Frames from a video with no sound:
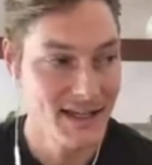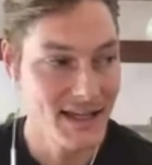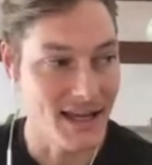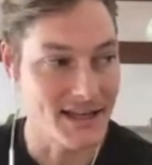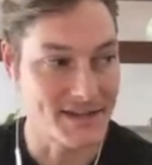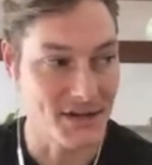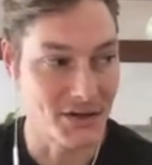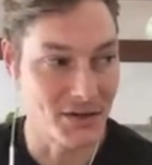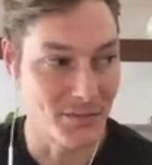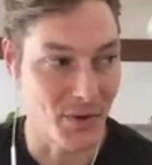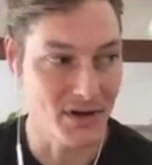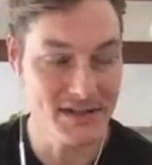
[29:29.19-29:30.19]
And so
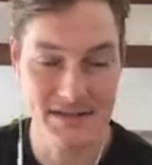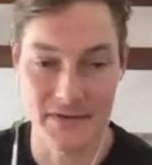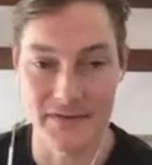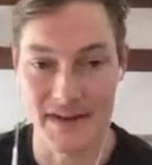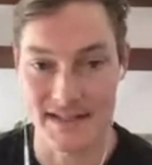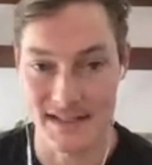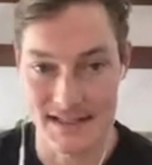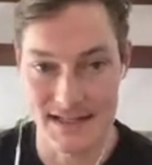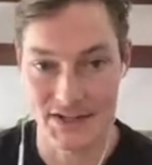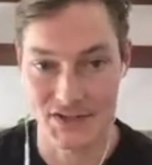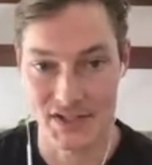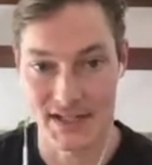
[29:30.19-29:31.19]
parts of investing is
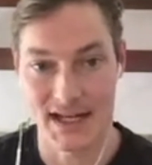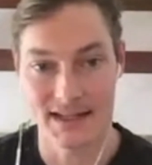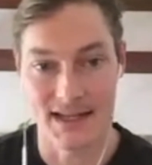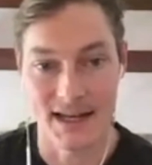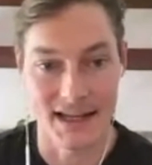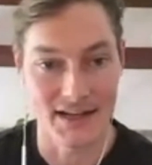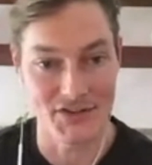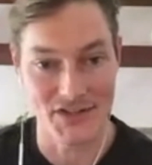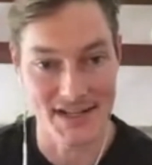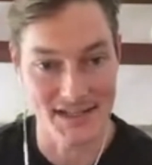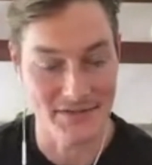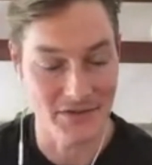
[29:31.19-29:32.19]
actually not that
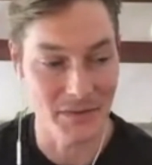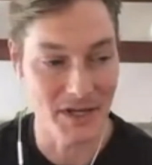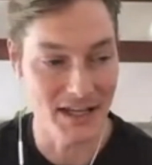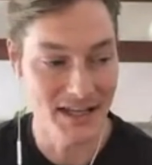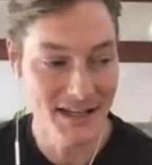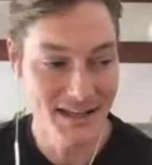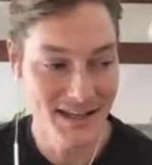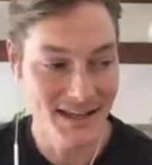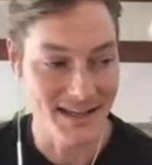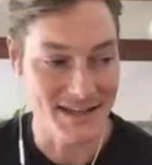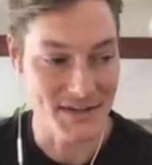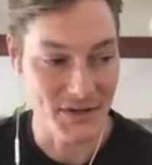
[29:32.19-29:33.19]
energizing for me.
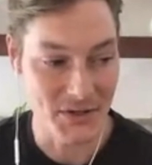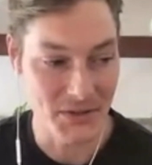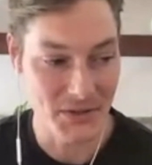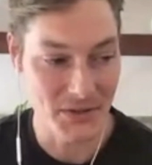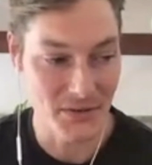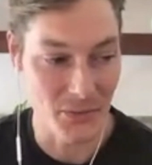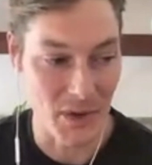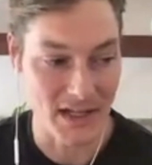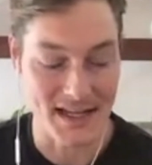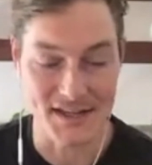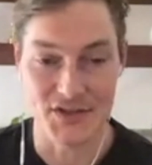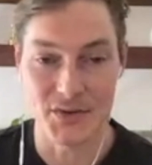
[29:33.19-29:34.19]
And so while
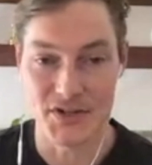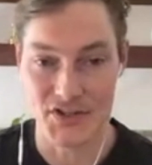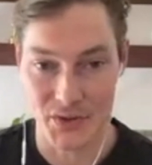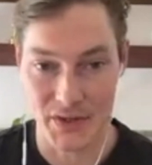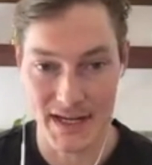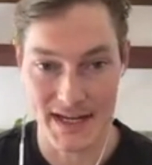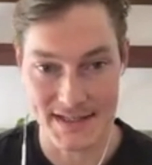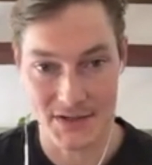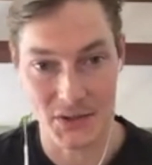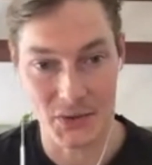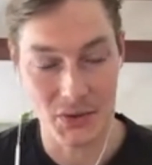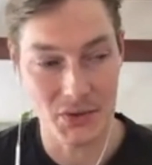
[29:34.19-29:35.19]
I do enjoy it as a
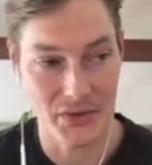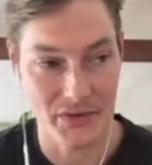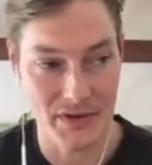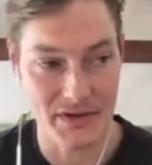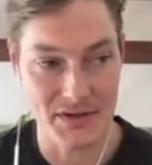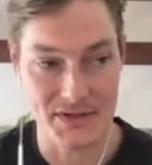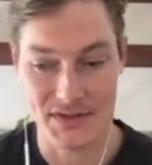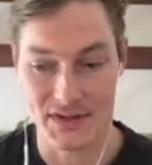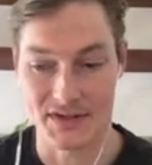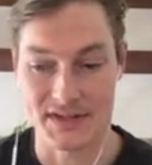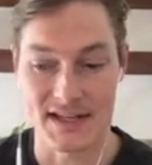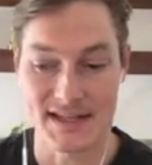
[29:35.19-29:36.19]
whole, there's
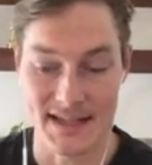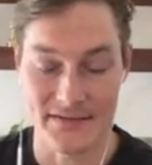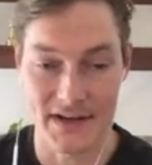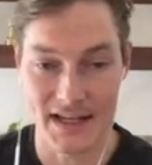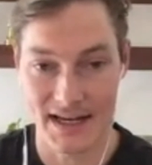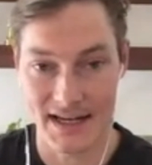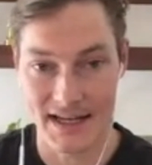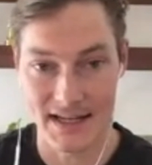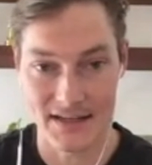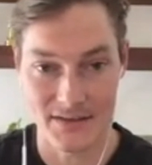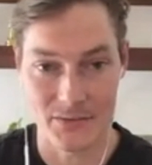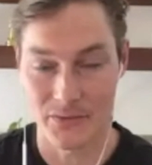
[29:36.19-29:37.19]
things that Vedek
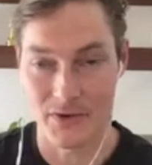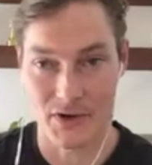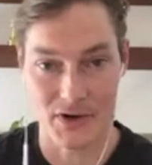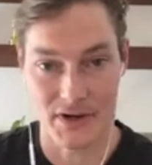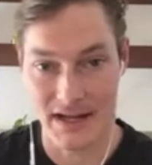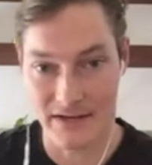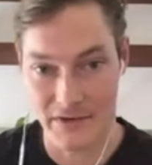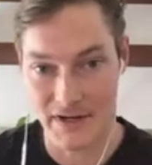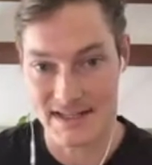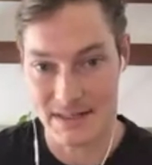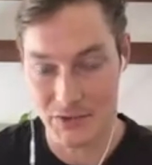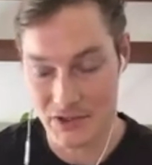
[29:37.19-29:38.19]
and her and I are very
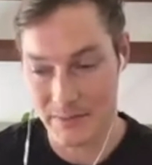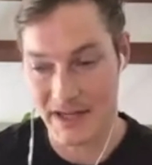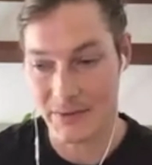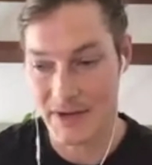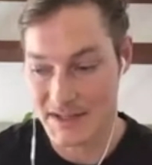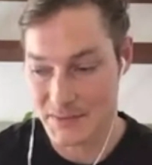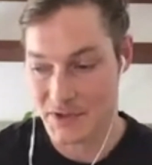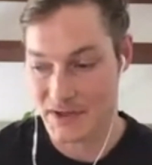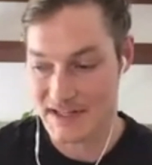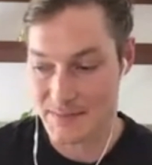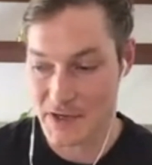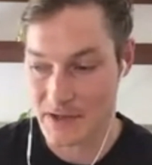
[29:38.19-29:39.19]
similar in many ways. We're
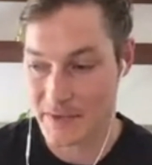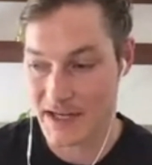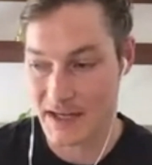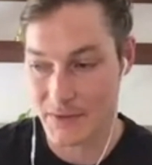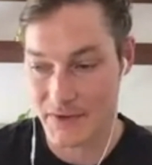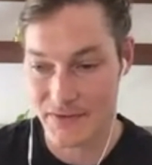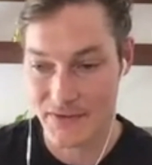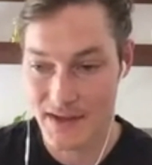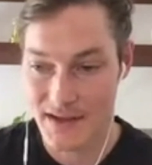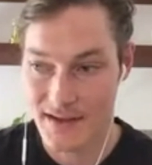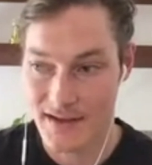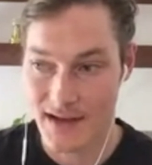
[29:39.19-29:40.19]
experimenting with
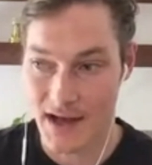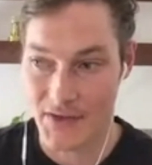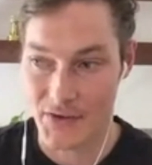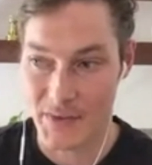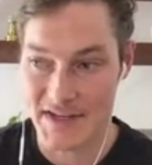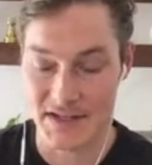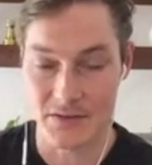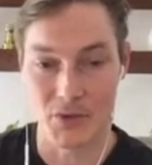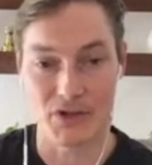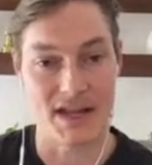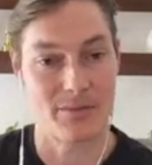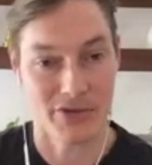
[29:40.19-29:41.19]
other ways that are more
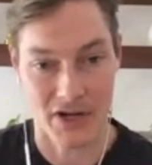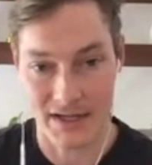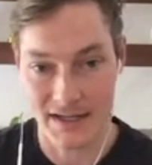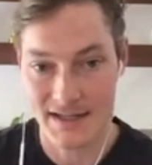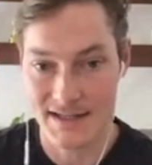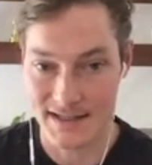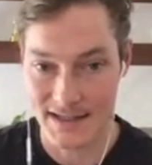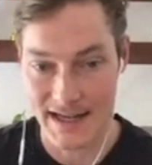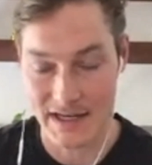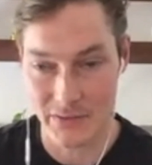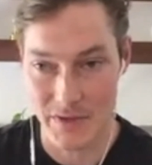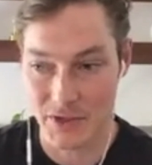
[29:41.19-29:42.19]
like products, and how
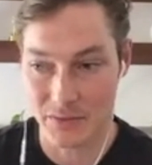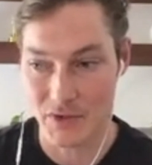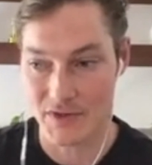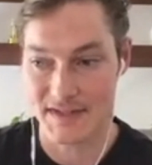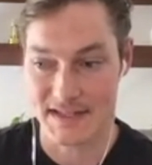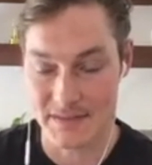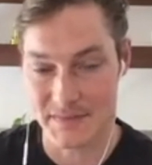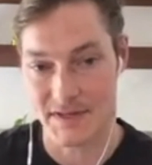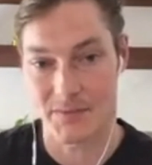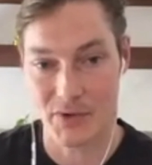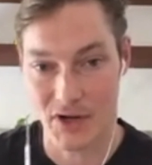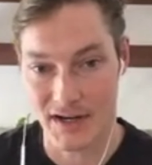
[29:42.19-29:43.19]
do we build more systems
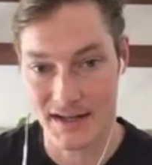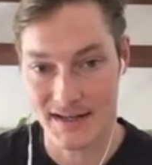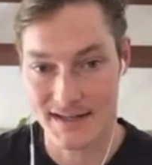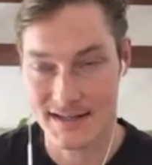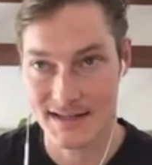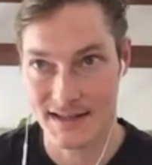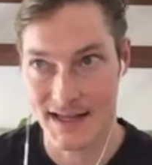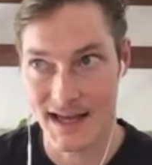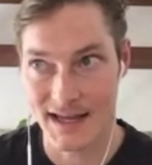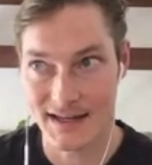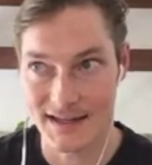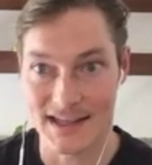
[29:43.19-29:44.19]
and products
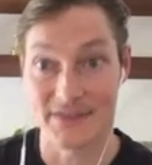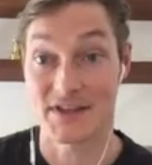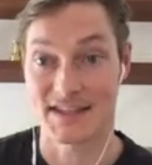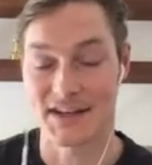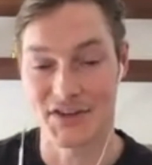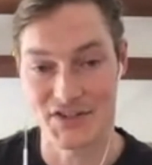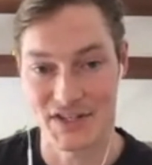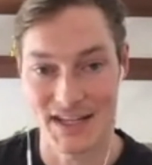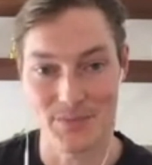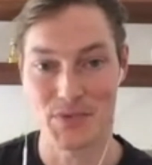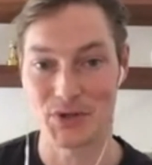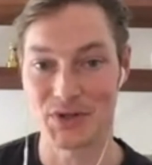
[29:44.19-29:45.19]
that give us energy,
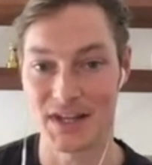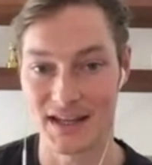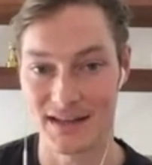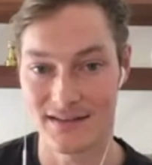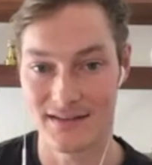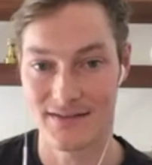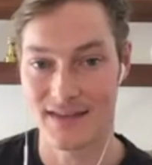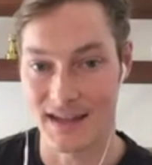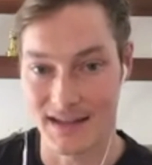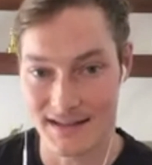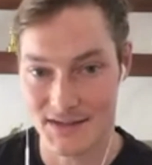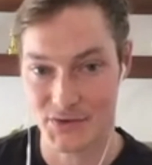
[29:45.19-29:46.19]
building
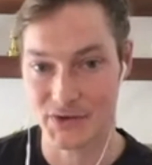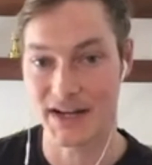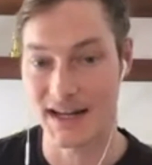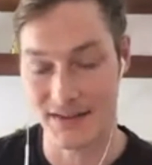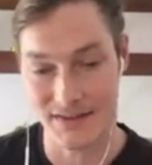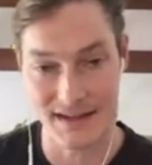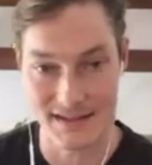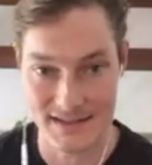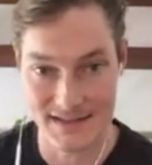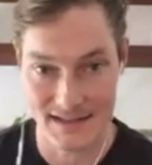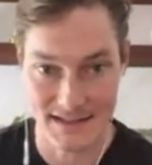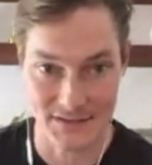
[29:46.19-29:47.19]
things, creating things
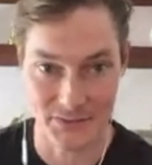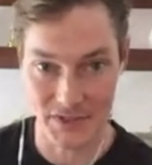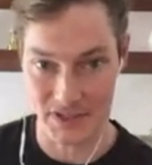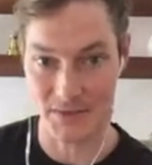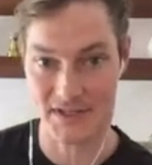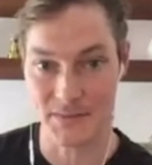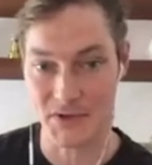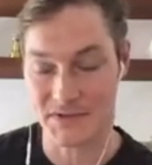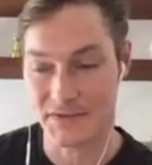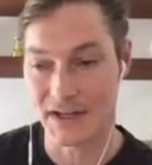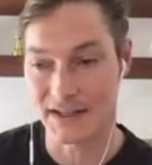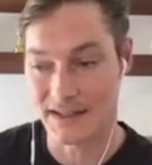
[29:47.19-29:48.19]
is really what's
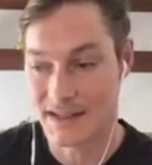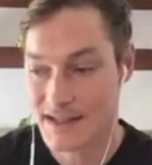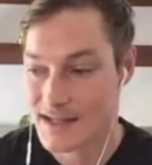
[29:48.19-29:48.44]
most fun.